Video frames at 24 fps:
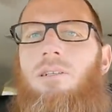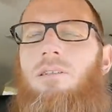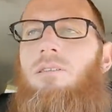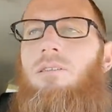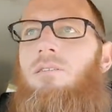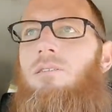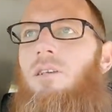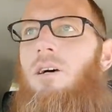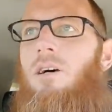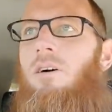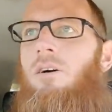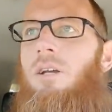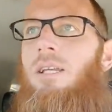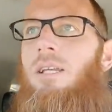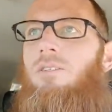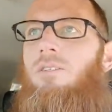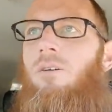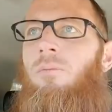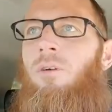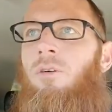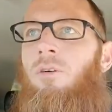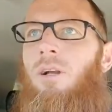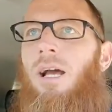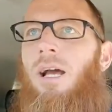so
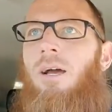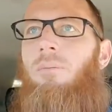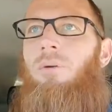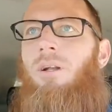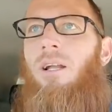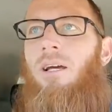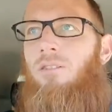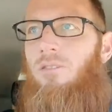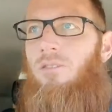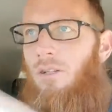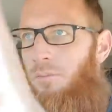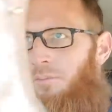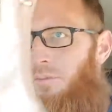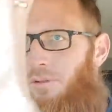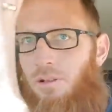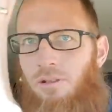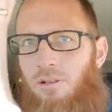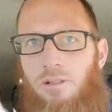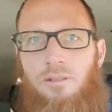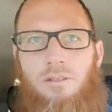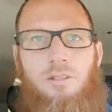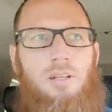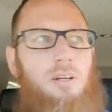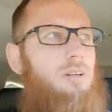he told me what happened. I told
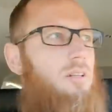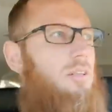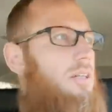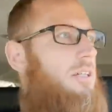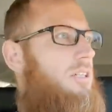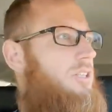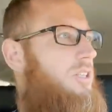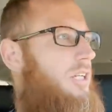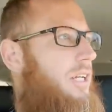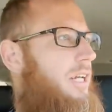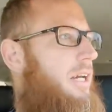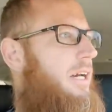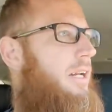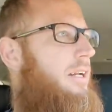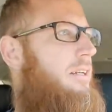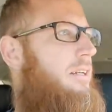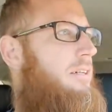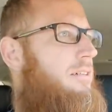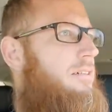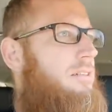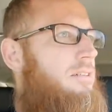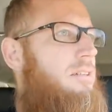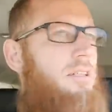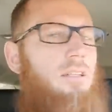him, dude, go to lunch
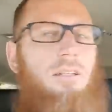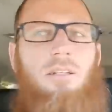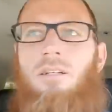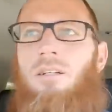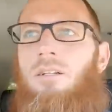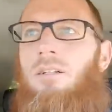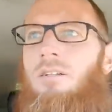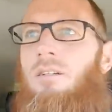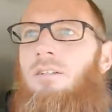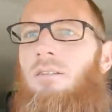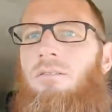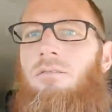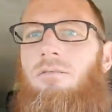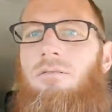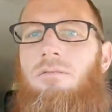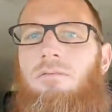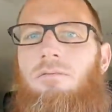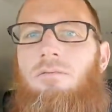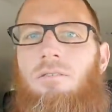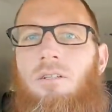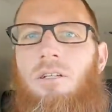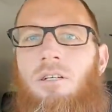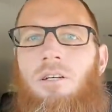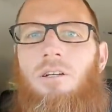again.
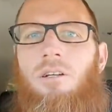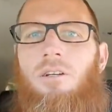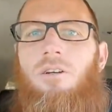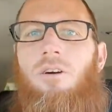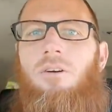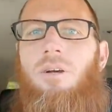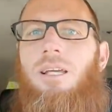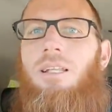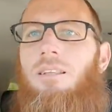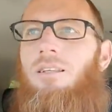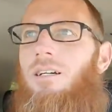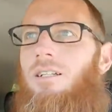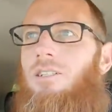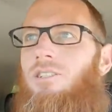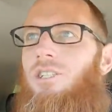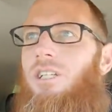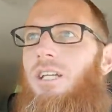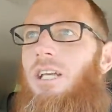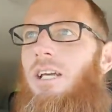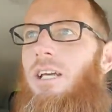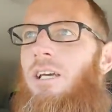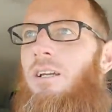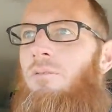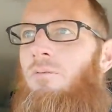Go get lunch
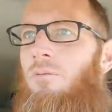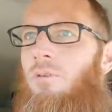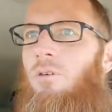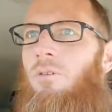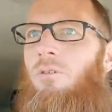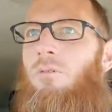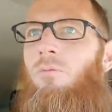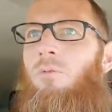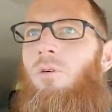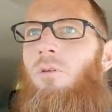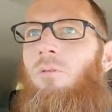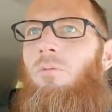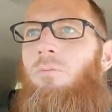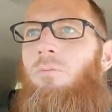again. We'll